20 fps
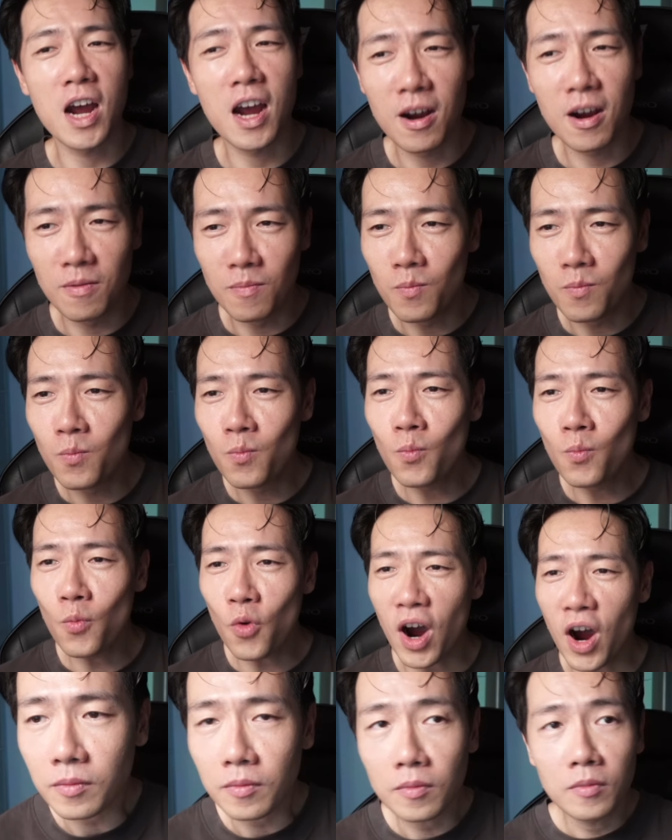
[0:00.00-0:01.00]

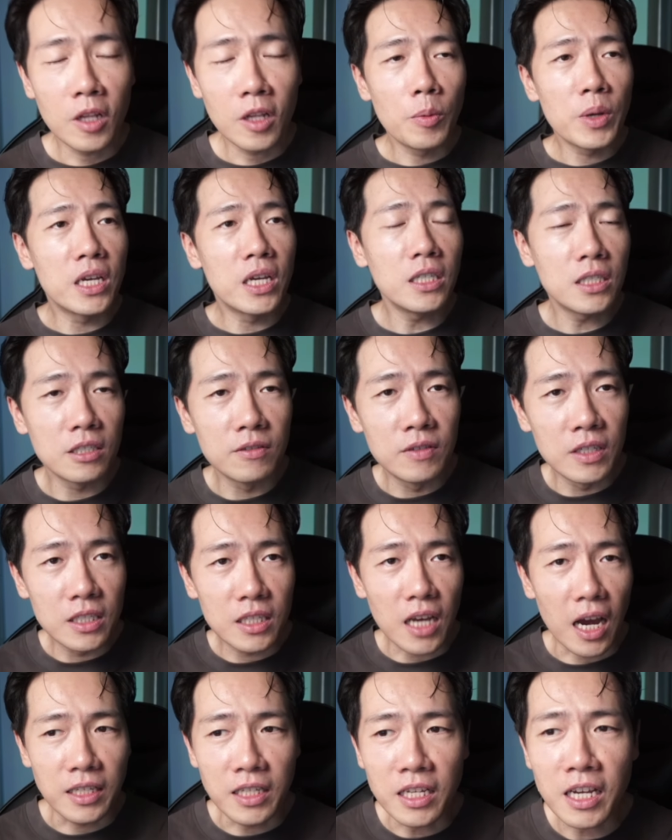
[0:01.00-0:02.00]
mwah. Now because of this, I
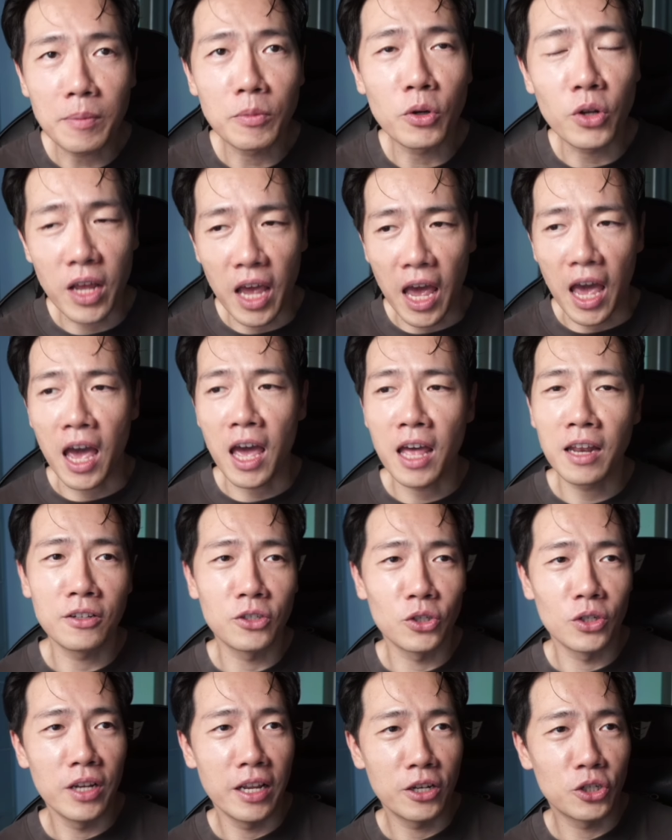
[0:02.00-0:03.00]
think I'm gonna add
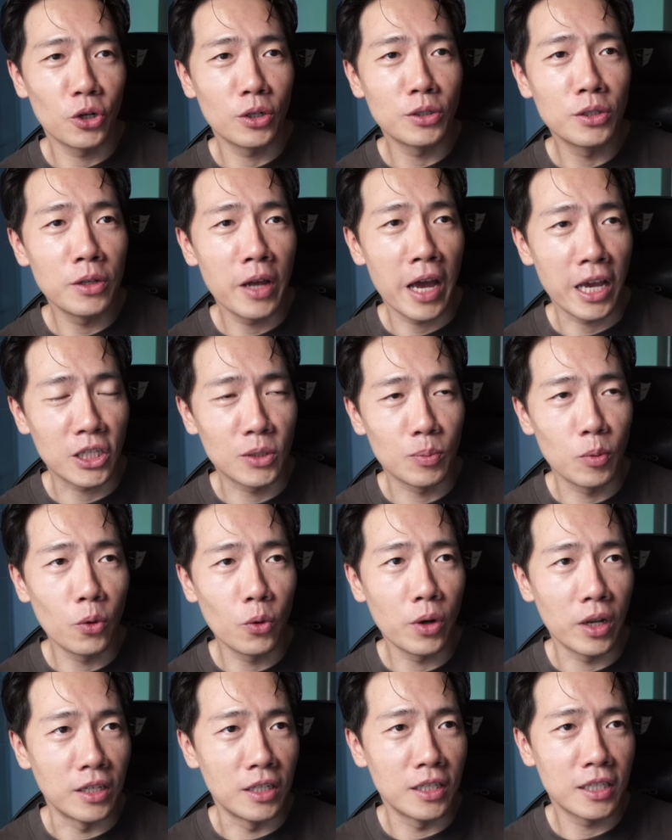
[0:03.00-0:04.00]
throttle expo and
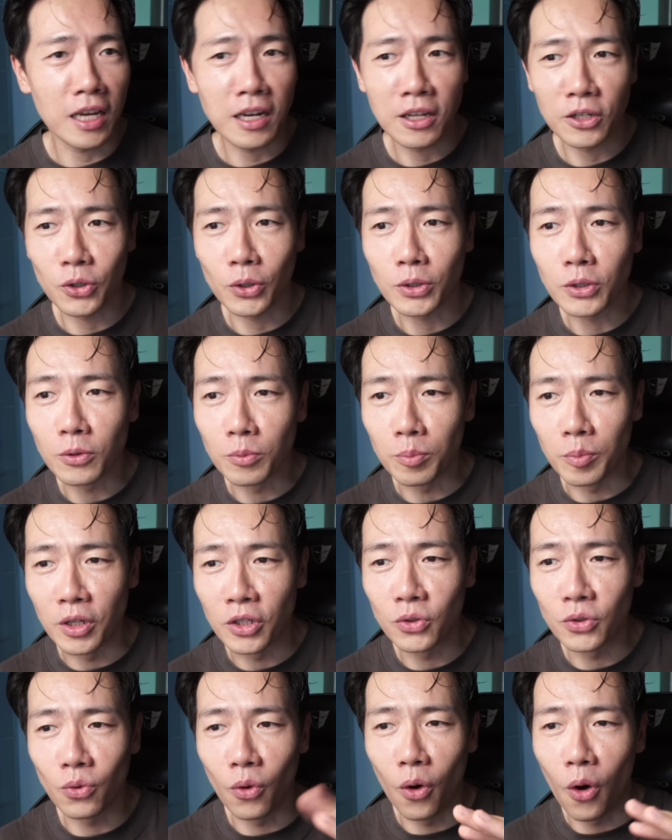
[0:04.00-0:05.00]
this kind of throttle mid
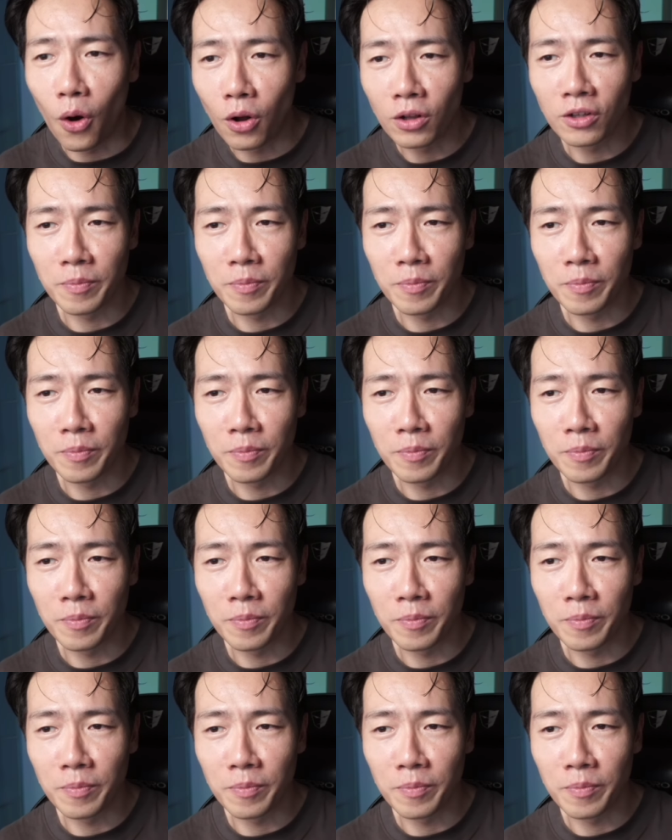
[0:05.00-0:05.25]
to all of my